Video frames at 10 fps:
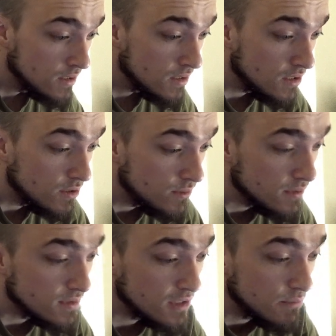and doing
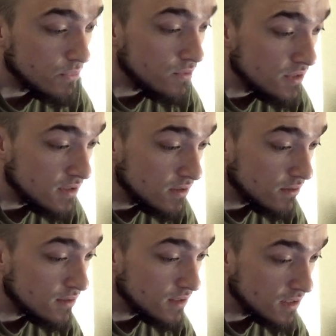the same routines all
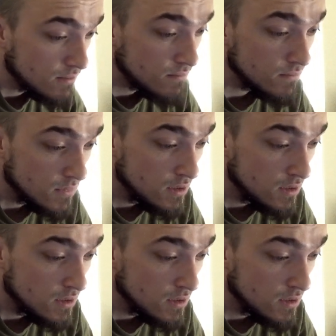the time.